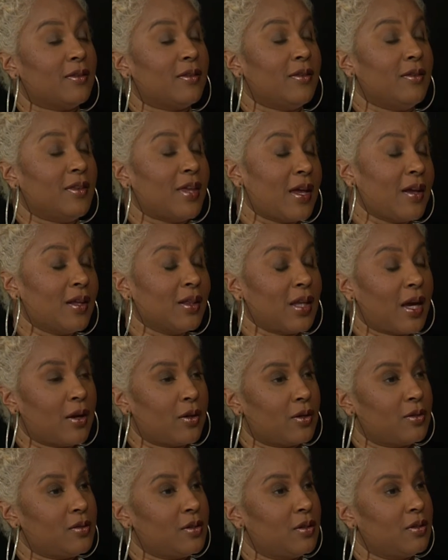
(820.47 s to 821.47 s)
they allowed
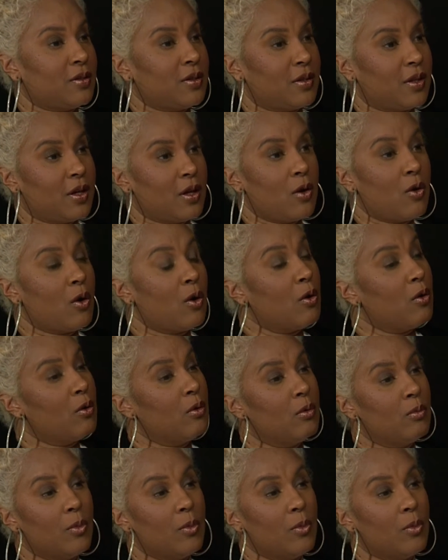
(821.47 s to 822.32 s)
us into their home,